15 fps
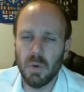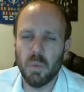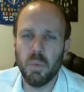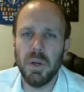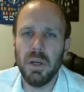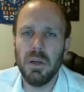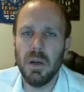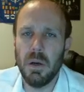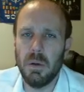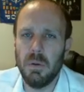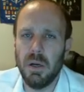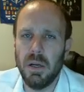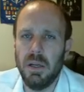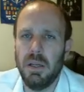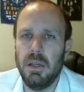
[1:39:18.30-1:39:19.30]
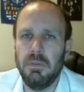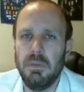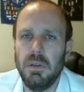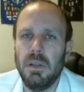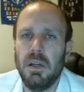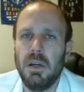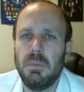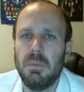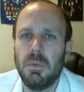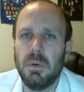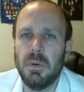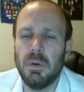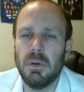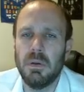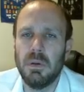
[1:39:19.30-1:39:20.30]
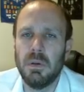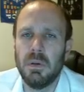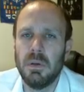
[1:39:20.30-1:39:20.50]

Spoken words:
We know a hell of a lot more.